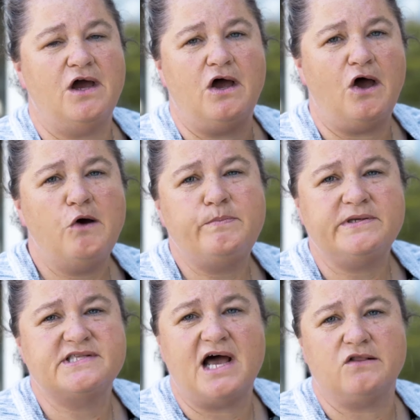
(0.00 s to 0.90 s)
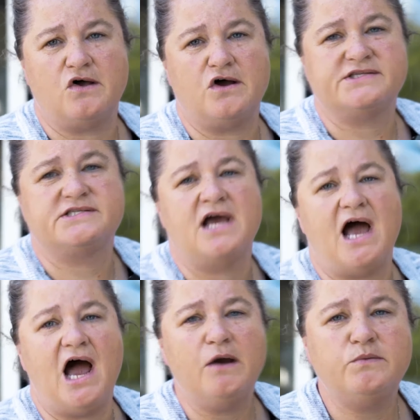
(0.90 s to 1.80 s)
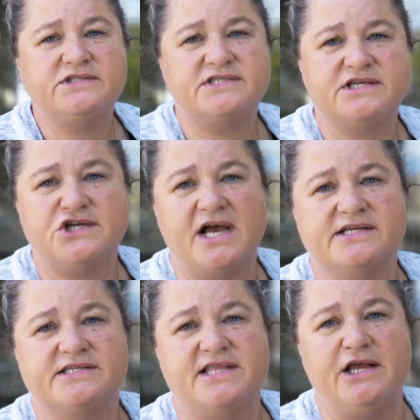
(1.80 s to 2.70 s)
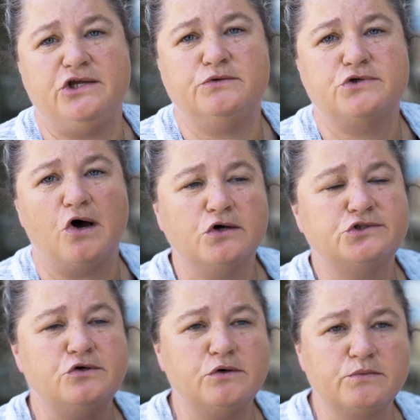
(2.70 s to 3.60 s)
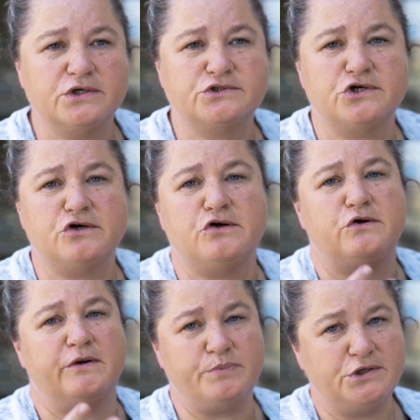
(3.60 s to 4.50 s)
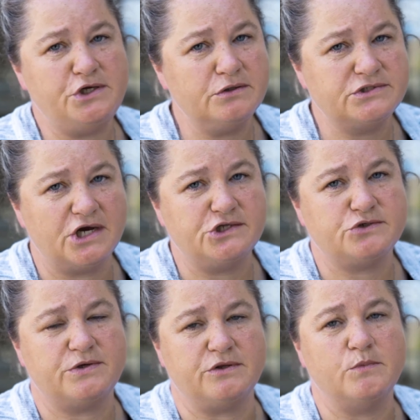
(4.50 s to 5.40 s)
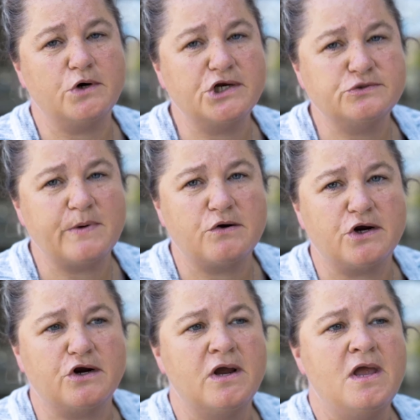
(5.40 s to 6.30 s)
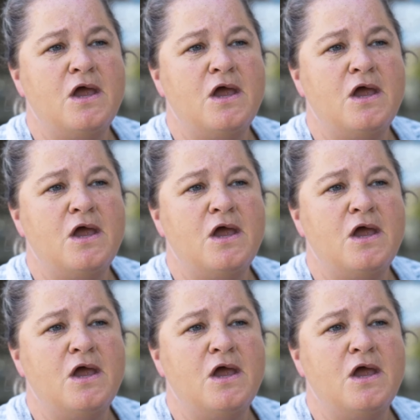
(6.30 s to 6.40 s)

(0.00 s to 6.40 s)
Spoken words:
hope is not lost. I would suggest that you talk to a realtor who can put you in touch with a mortgage broker